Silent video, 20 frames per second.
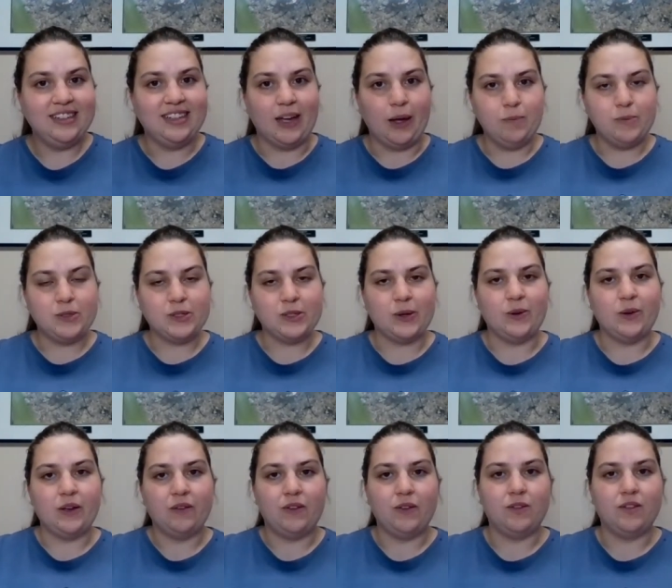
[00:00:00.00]
Yep.
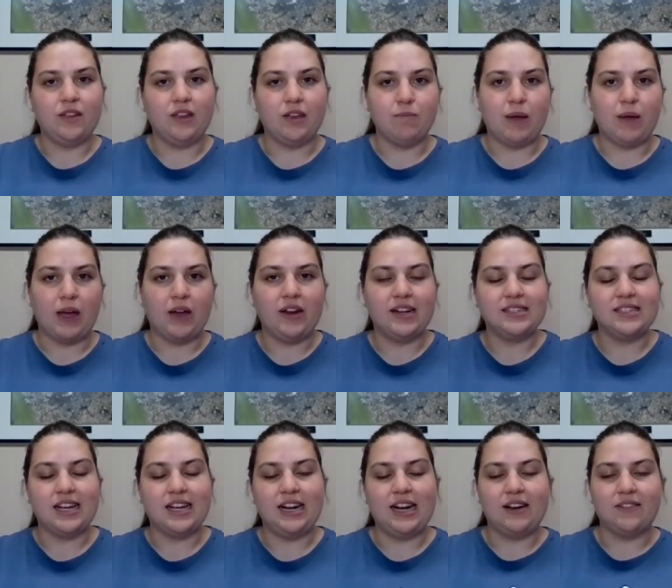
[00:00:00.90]
So if you think about
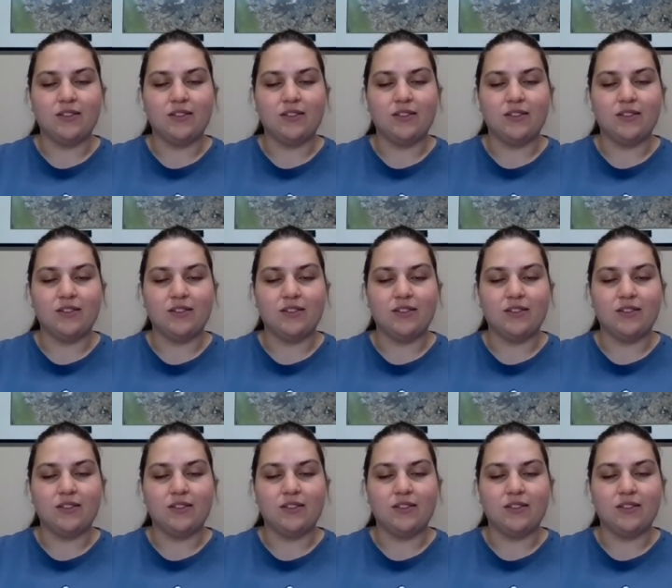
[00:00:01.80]
antenna,